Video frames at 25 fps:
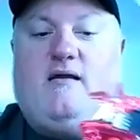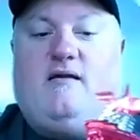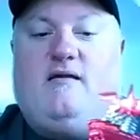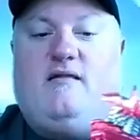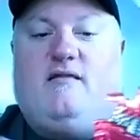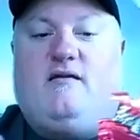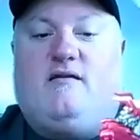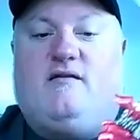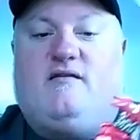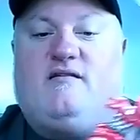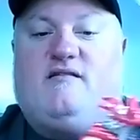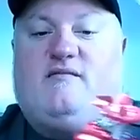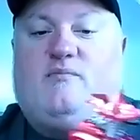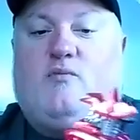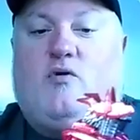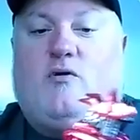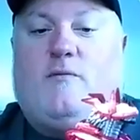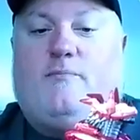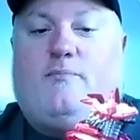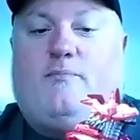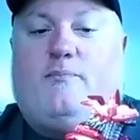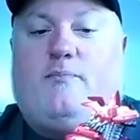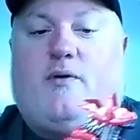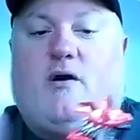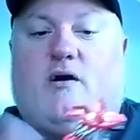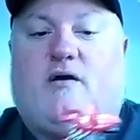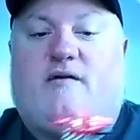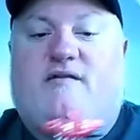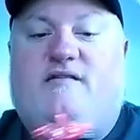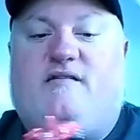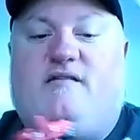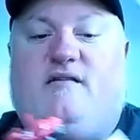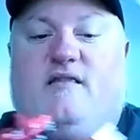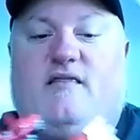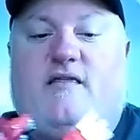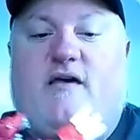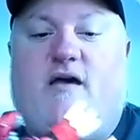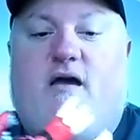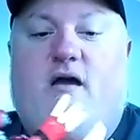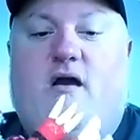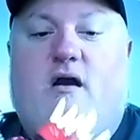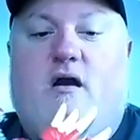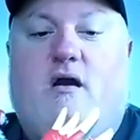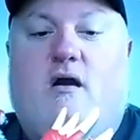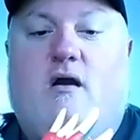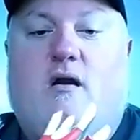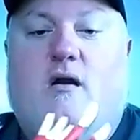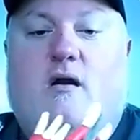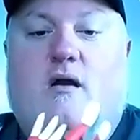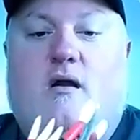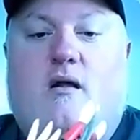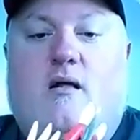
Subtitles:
there's more parts in there.